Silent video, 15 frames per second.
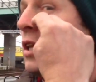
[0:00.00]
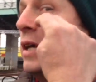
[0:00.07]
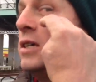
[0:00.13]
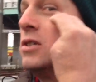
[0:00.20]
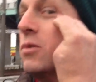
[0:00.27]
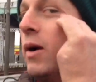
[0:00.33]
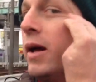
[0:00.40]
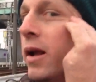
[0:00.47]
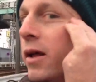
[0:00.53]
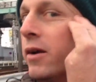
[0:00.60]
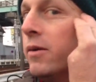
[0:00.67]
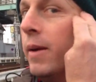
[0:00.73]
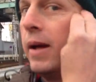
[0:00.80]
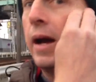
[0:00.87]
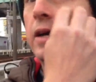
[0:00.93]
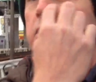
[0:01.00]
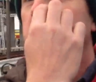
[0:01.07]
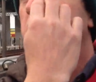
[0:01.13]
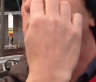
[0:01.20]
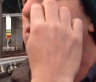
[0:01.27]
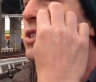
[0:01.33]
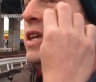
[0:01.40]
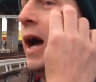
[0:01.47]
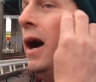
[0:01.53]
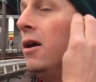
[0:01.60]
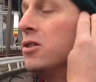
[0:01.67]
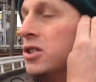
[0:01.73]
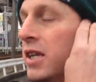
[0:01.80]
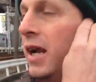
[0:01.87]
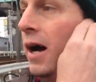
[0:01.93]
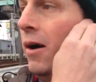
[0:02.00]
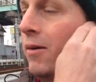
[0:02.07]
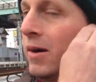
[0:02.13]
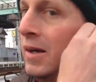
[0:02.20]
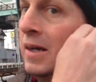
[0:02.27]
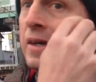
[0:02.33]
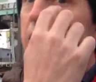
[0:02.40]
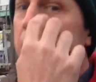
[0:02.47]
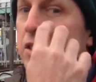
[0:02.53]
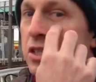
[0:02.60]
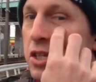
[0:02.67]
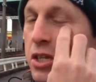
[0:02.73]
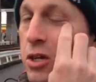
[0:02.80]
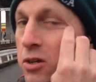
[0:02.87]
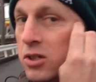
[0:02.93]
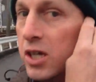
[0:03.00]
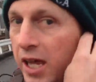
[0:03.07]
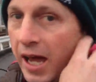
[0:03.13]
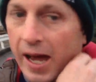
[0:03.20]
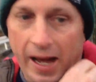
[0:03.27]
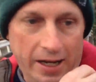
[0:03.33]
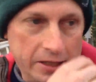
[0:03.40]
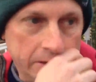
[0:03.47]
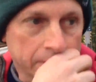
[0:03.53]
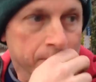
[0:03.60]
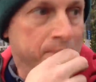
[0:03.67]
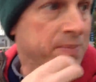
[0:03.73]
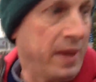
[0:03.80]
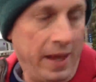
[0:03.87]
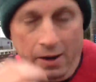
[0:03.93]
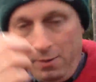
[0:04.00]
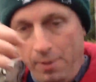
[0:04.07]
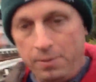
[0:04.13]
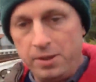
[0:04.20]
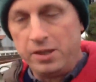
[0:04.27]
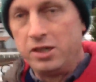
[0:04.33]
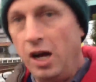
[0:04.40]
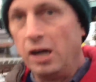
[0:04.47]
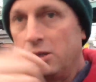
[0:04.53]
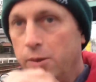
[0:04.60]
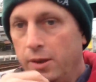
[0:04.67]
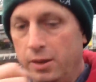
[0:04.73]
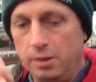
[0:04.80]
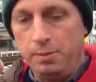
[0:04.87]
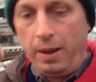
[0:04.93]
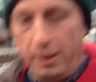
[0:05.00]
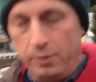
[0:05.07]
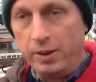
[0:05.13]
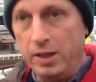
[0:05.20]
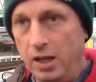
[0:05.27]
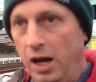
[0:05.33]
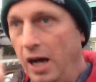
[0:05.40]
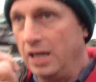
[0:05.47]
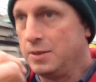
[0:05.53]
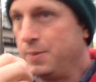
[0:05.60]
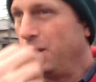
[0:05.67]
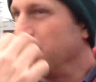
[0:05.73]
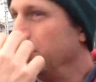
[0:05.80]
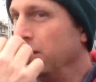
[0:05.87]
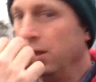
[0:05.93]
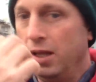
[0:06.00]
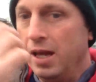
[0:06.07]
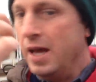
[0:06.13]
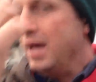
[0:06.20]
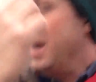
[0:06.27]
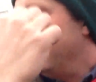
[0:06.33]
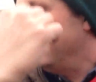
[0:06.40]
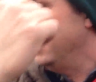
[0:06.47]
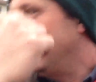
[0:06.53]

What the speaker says: sliced right under my eye, just gouged it out. This huge gash. And I remember the doctor, I went to the hospital, and the